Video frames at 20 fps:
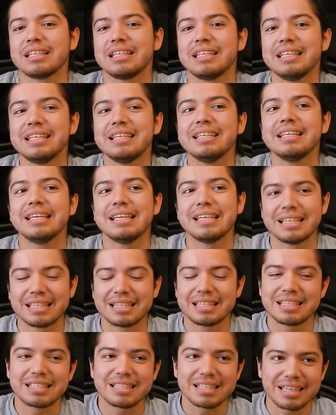He
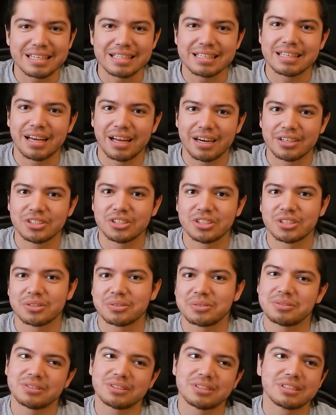is Indiana
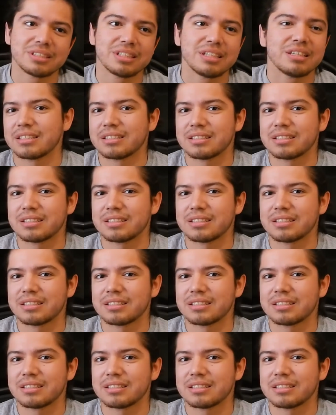Jones.